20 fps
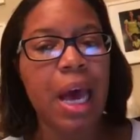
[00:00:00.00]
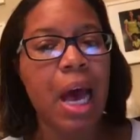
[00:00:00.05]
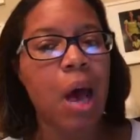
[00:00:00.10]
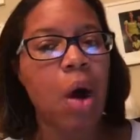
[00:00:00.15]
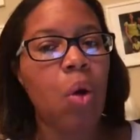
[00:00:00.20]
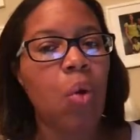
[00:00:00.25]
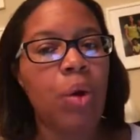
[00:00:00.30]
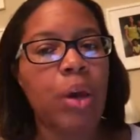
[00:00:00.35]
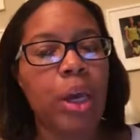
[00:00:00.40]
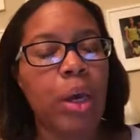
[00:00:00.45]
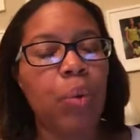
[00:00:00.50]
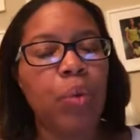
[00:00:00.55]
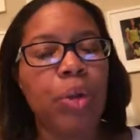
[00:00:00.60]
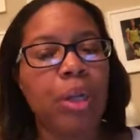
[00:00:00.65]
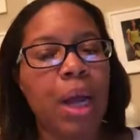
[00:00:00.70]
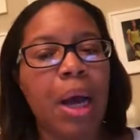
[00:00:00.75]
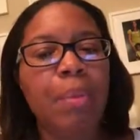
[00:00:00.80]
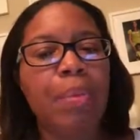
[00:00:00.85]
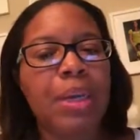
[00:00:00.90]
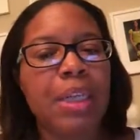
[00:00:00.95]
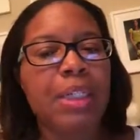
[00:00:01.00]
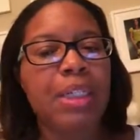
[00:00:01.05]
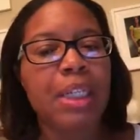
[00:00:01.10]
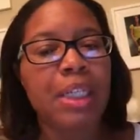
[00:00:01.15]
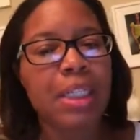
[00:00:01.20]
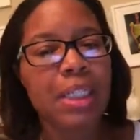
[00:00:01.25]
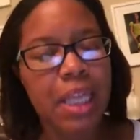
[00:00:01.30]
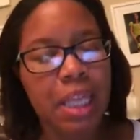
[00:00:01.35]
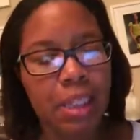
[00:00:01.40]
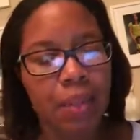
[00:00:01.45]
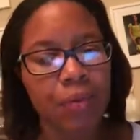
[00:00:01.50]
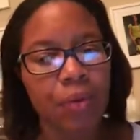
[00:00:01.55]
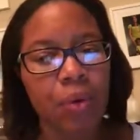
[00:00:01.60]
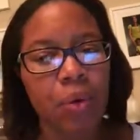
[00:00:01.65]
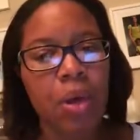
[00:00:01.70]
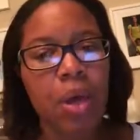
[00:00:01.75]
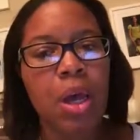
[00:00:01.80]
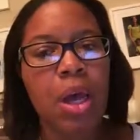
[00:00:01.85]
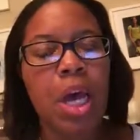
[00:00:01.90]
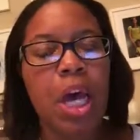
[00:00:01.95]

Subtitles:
how it would not be successful.